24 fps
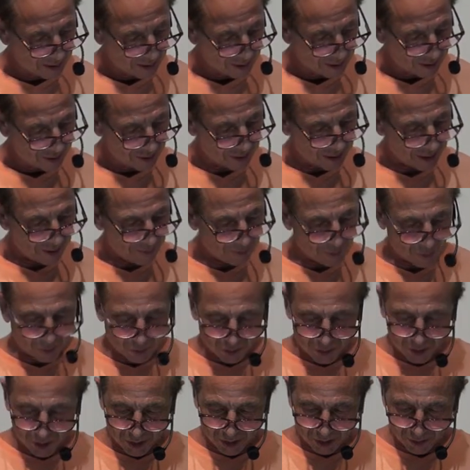Psalm
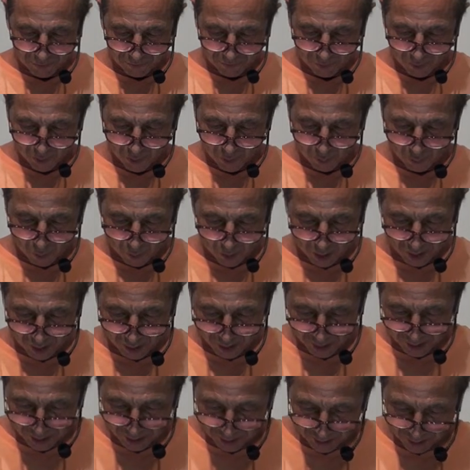36 and verse 1.